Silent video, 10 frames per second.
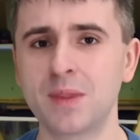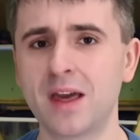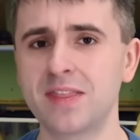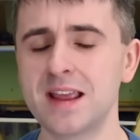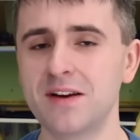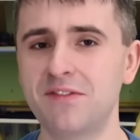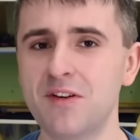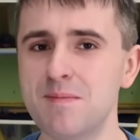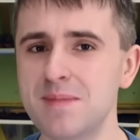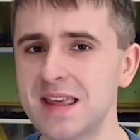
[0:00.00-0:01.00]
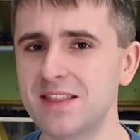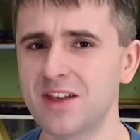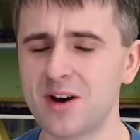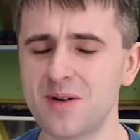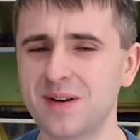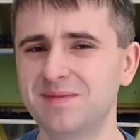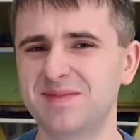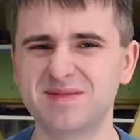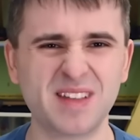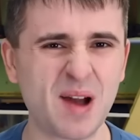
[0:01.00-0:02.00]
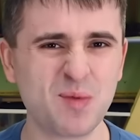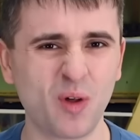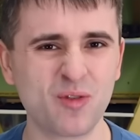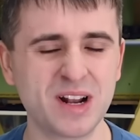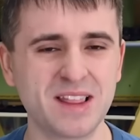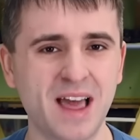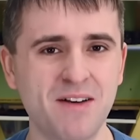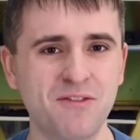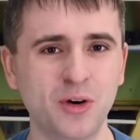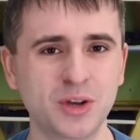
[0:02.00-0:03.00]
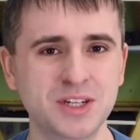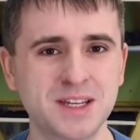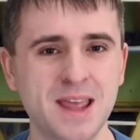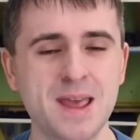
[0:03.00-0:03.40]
I think for me though, I'm not really that fussed.